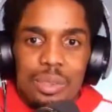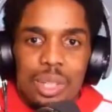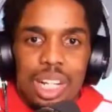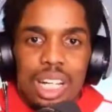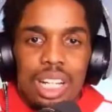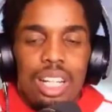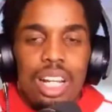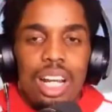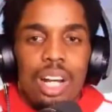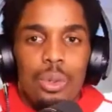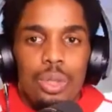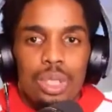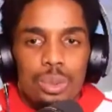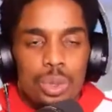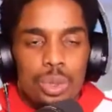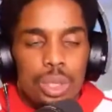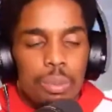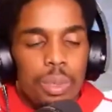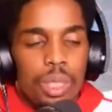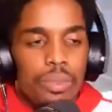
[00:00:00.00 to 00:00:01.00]
I, I always want
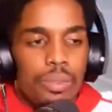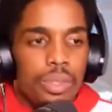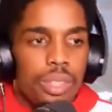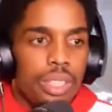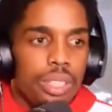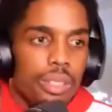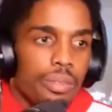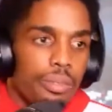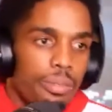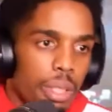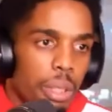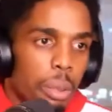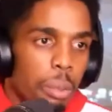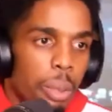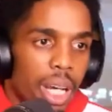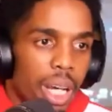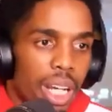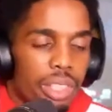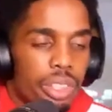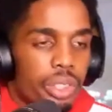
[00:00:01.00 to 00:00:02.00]
to play for either
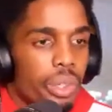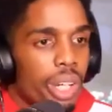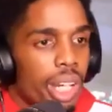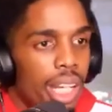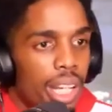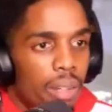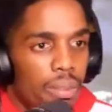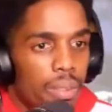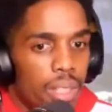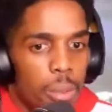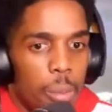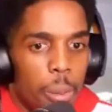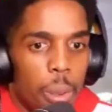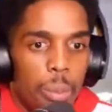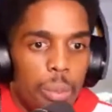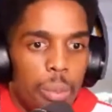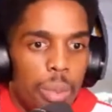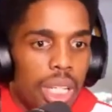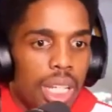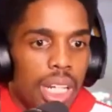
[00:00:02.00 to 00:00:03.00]
Fenerbahce or Efes, but
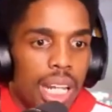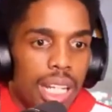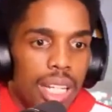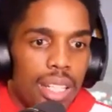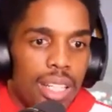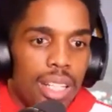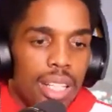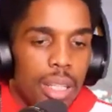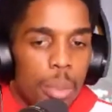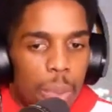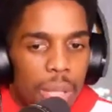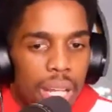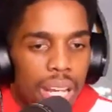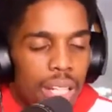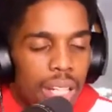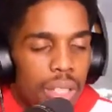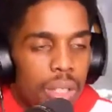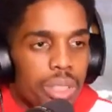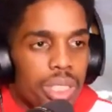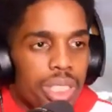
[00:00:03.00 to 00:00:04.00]
being at
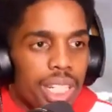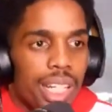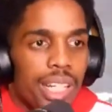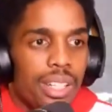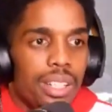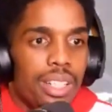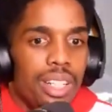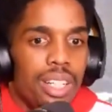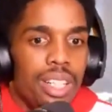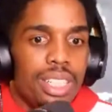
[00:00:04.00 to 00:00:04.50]
Olympiacos now,